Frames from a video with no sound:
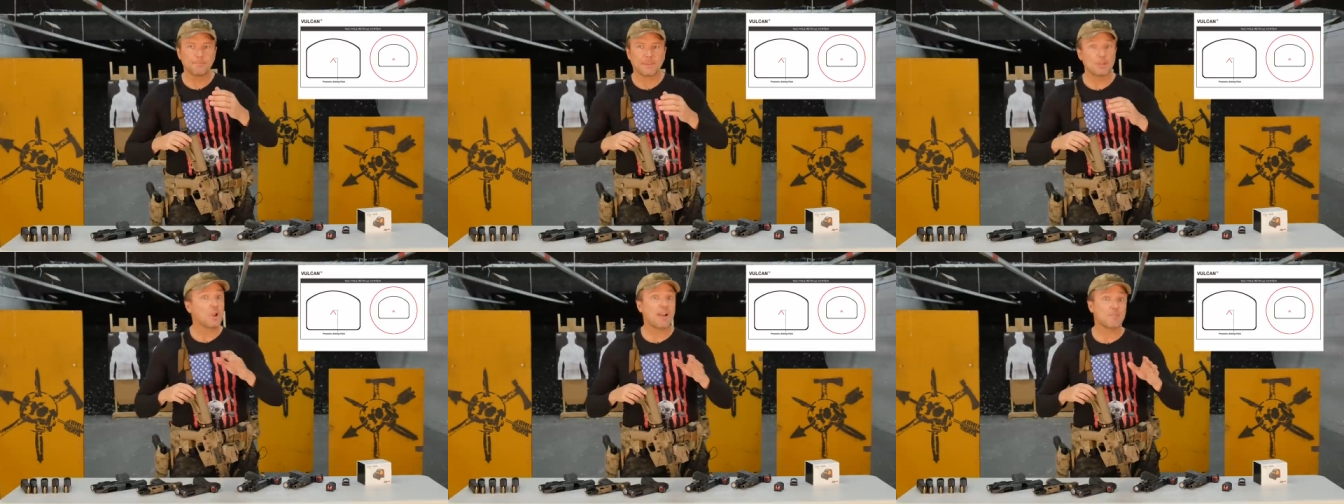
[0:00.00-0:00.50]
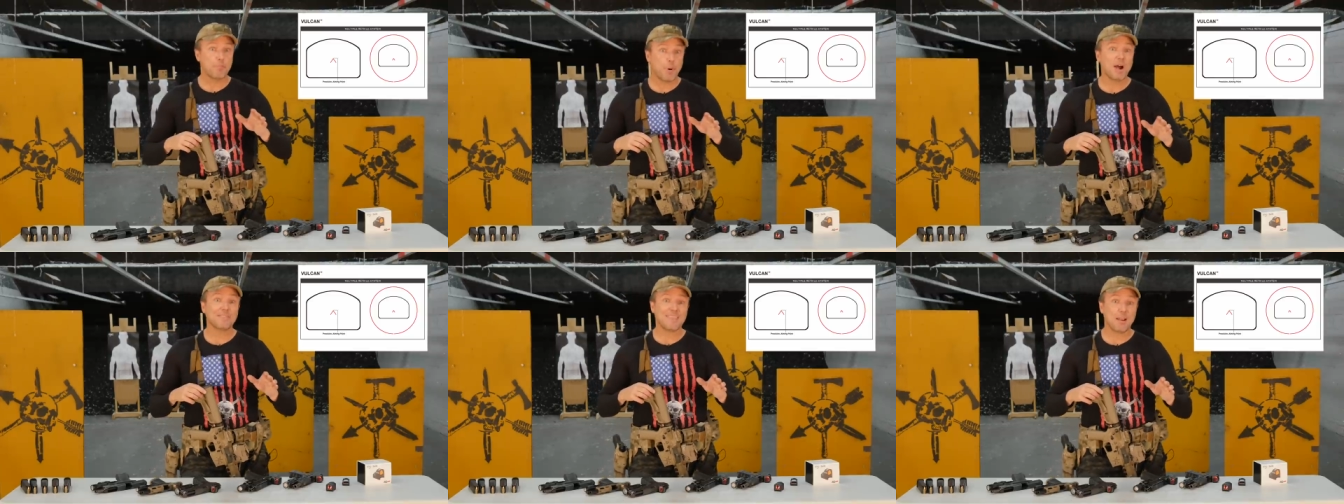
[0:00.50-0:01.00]
you haven't
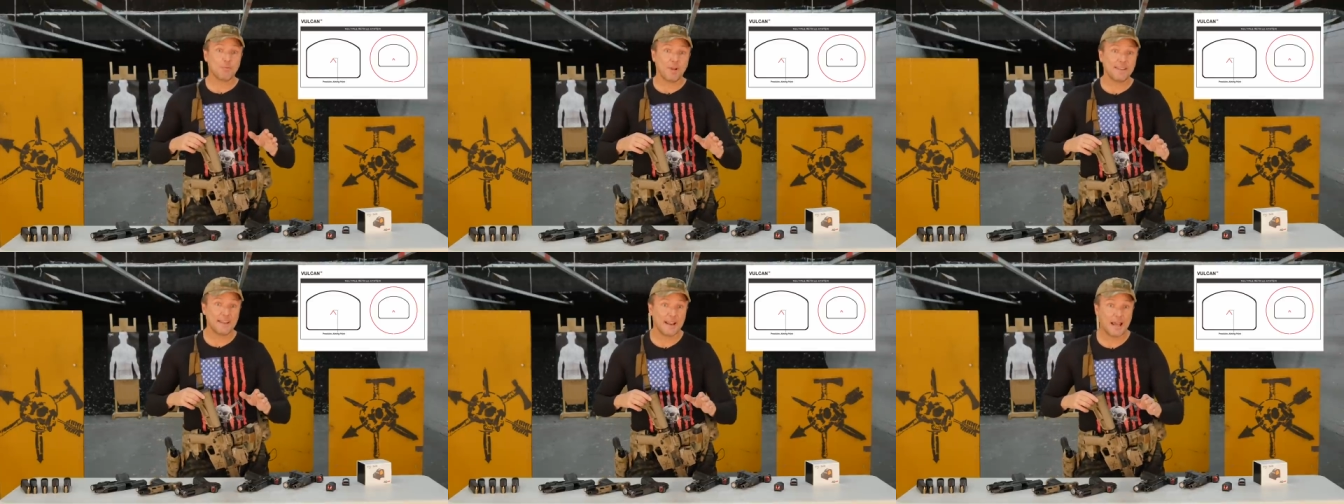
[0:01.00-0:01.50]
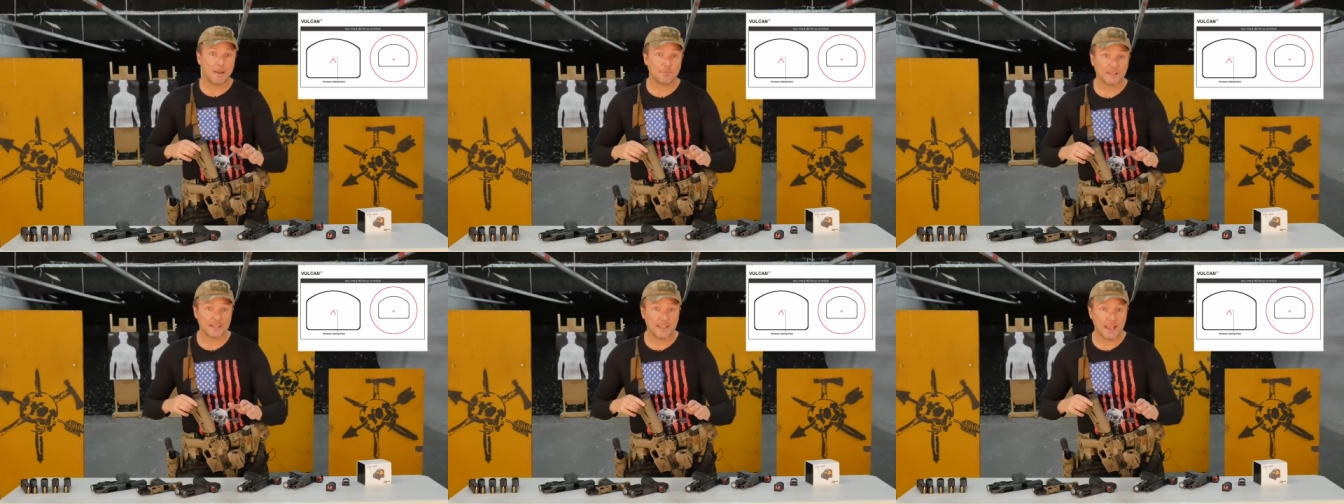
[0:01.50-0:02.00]
bought that red dot
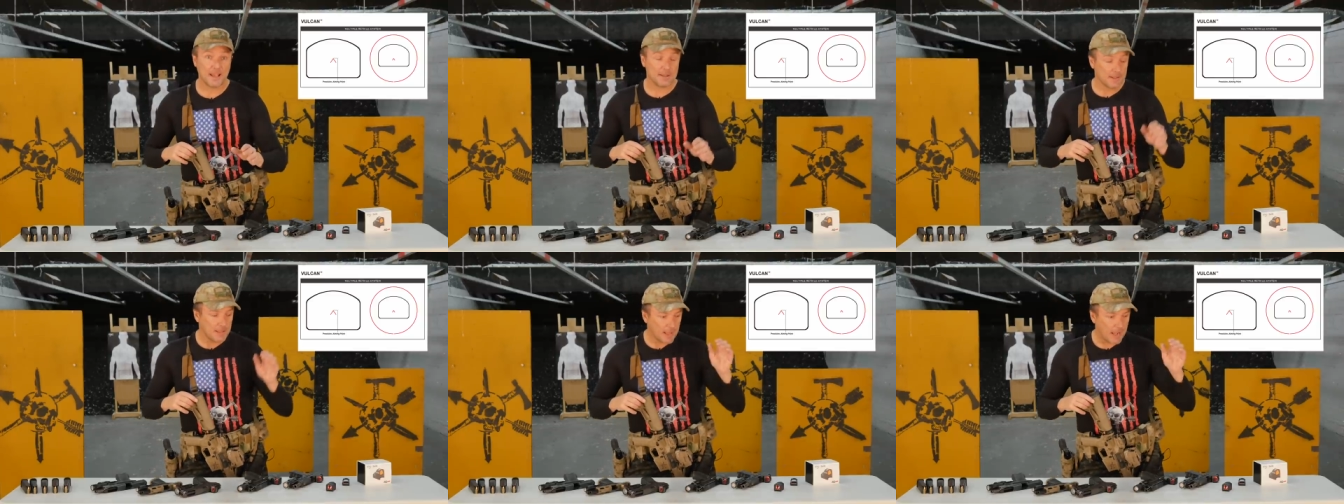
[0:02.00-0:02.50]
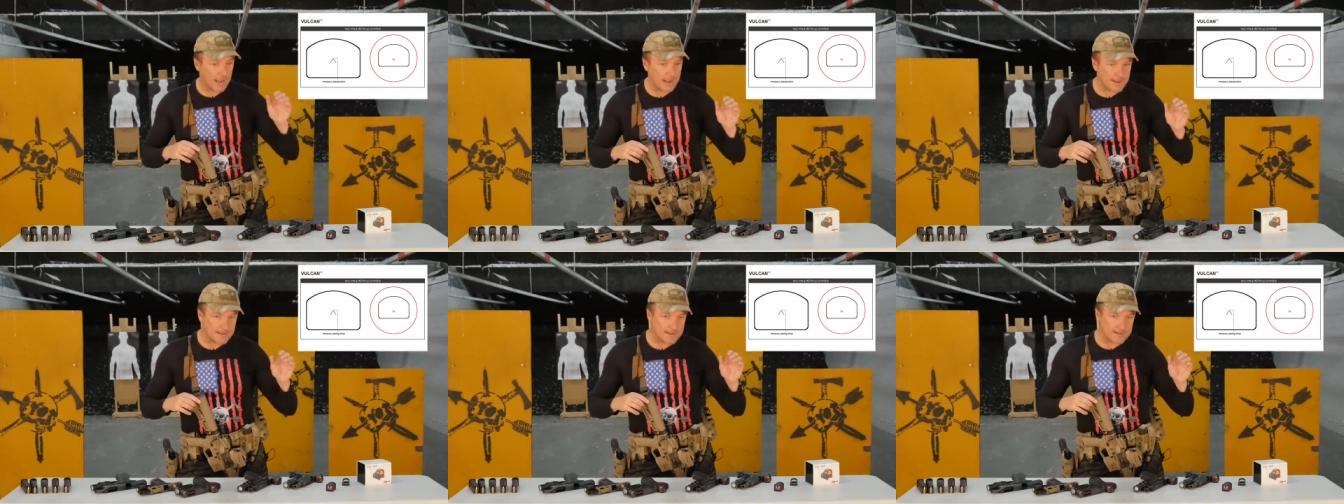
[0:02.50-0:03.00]
optic yet,
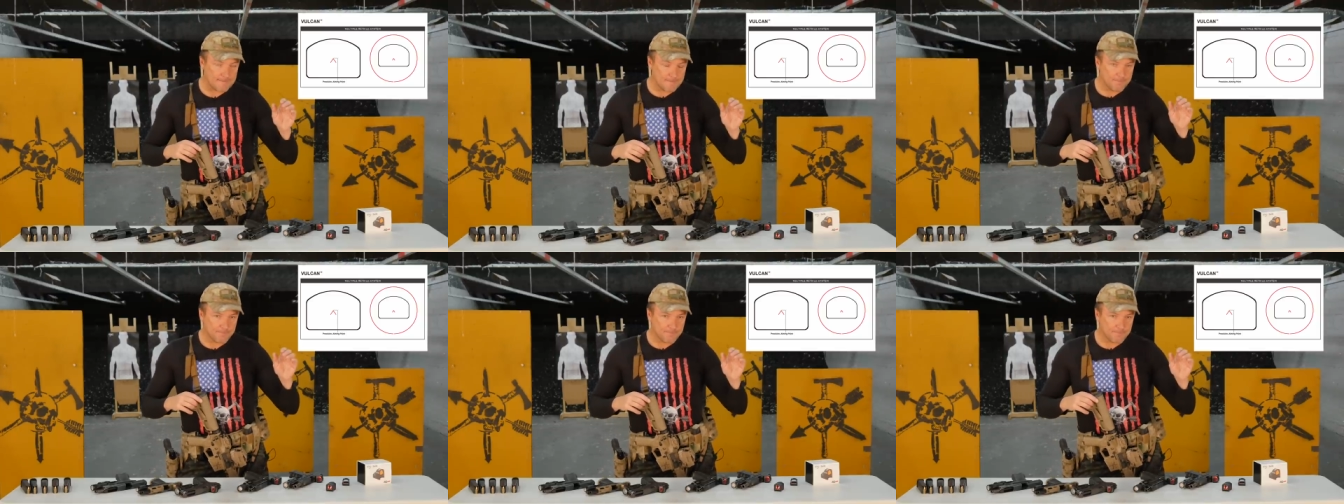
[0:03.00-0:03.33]
uh,